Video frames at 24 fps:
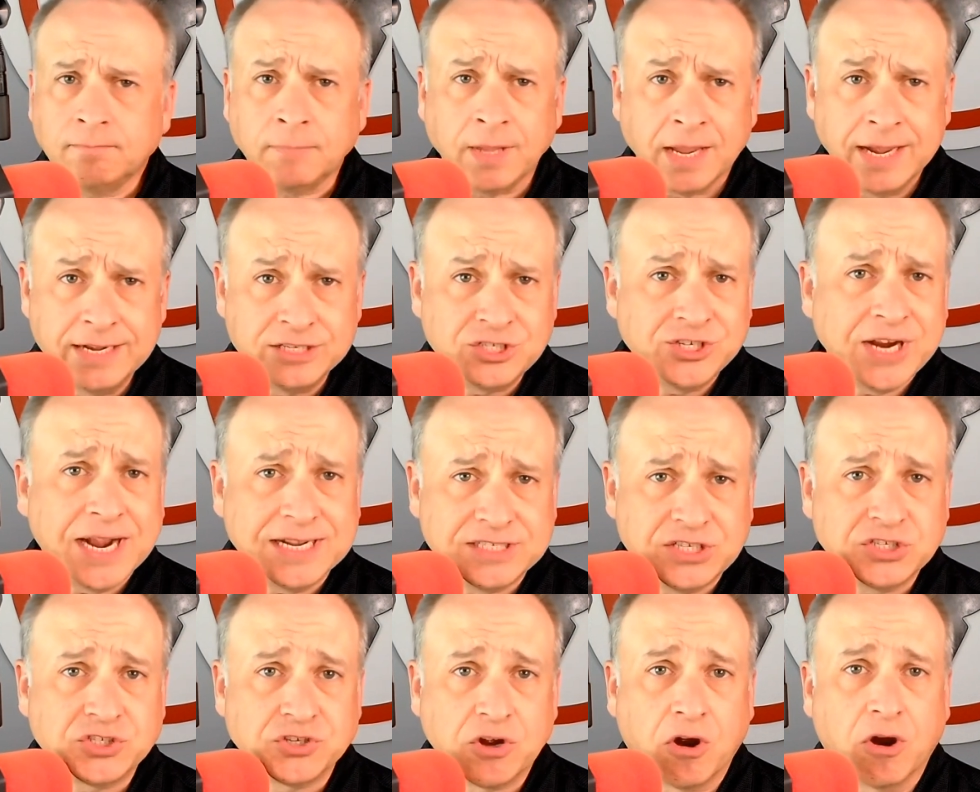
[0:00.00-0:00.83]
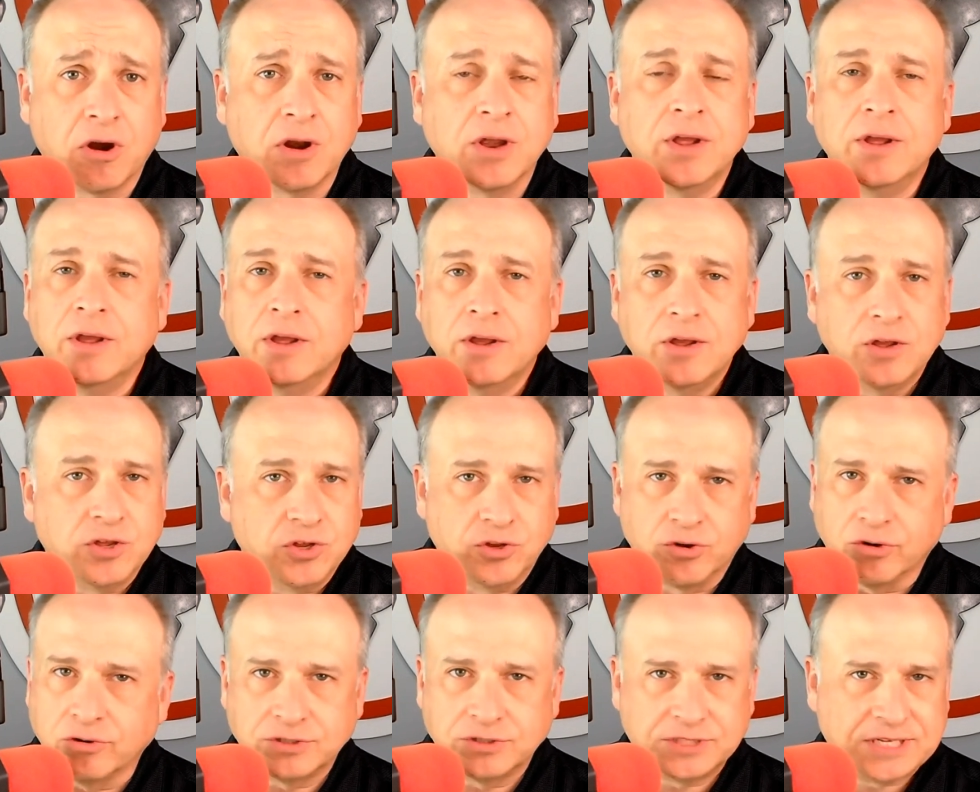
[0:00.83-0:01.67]
And chances are
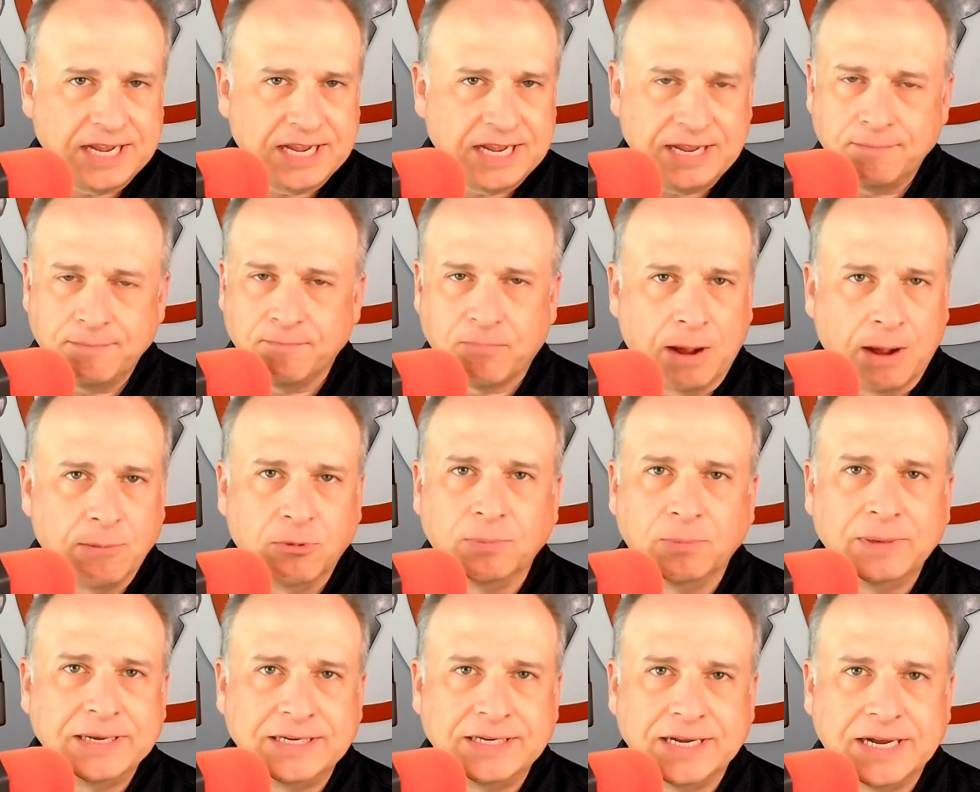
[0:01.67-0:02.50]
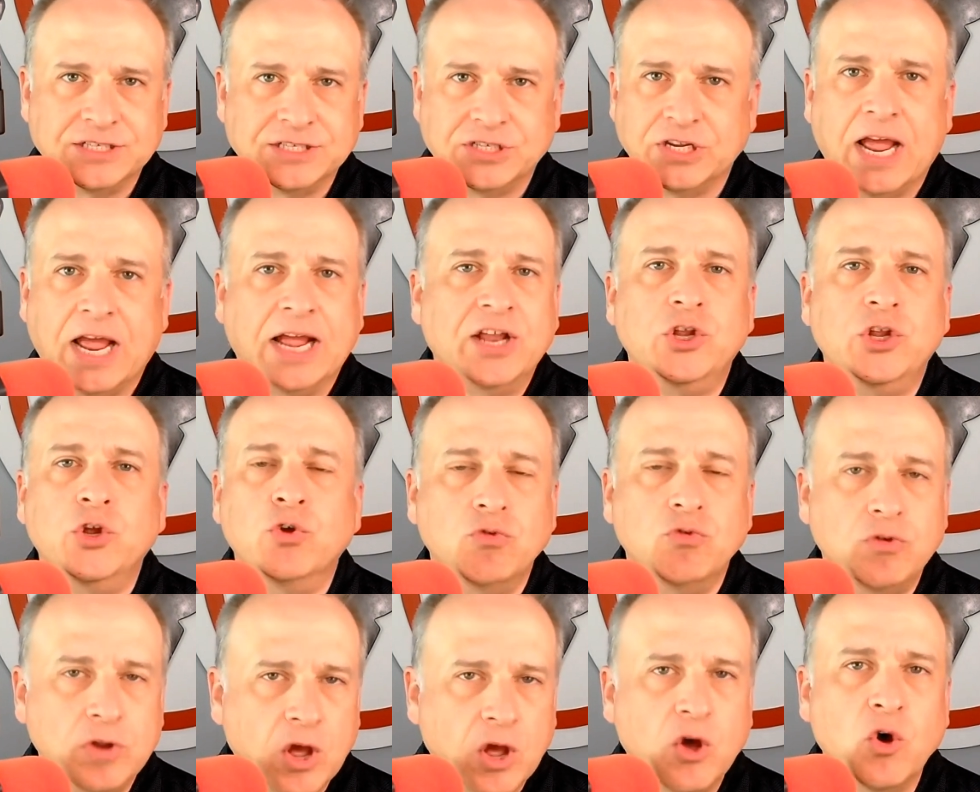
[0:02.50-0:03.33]
your team probably does it, and
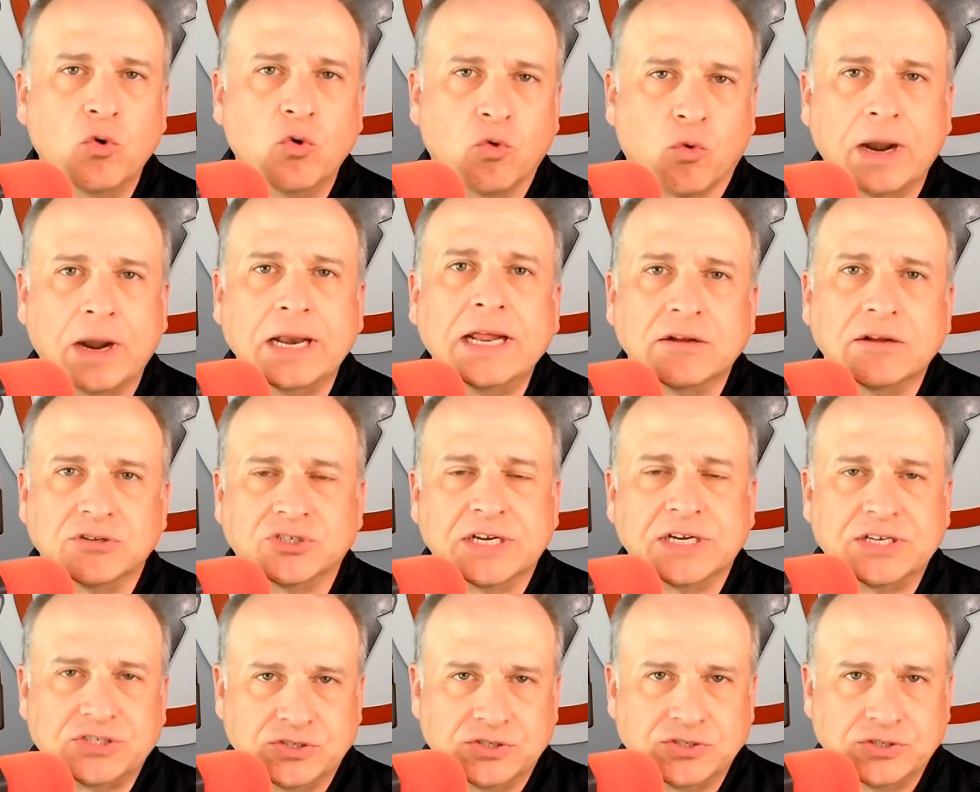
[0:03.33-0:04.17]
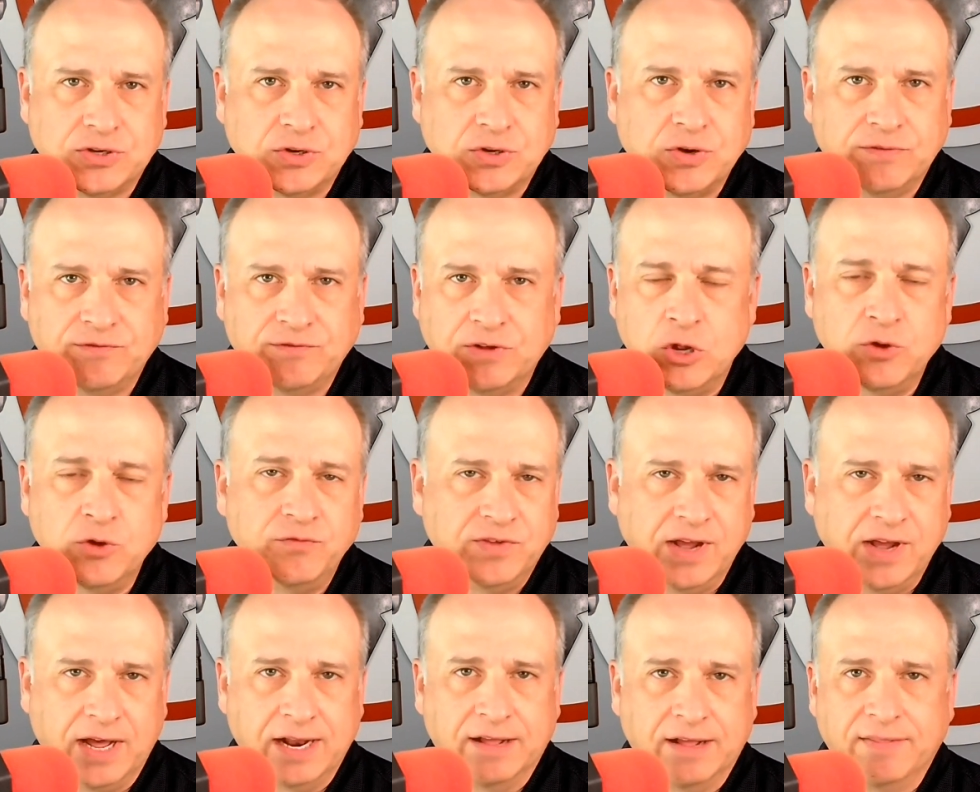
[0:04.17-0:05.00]
radio stations who've
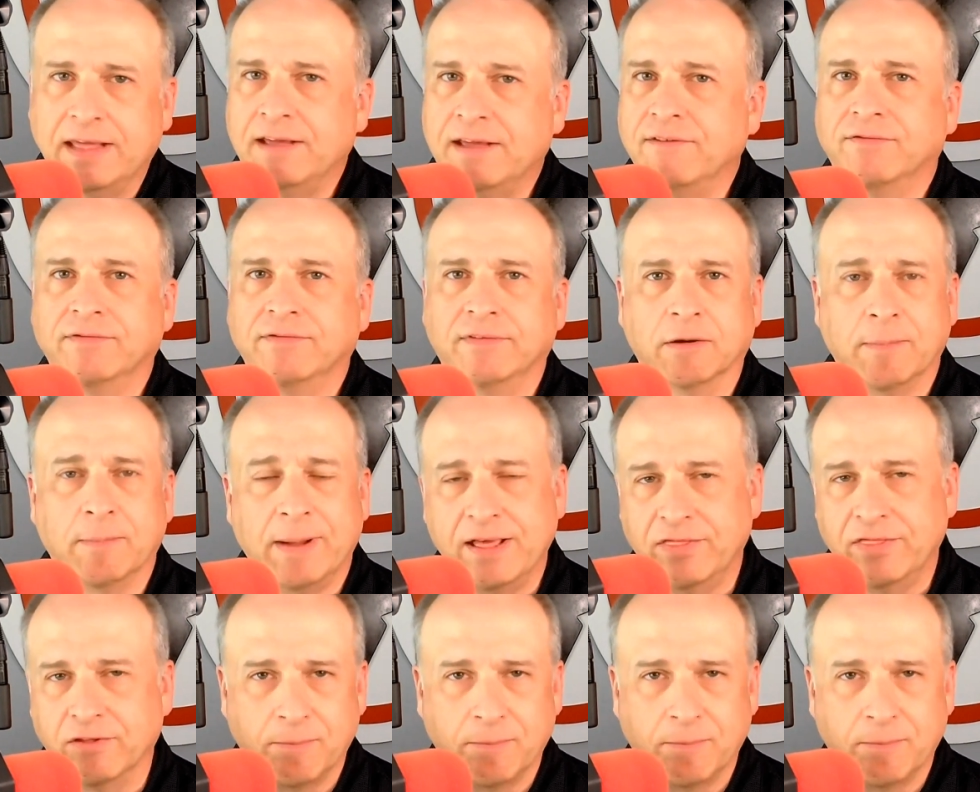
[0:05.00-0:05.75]
done it. They're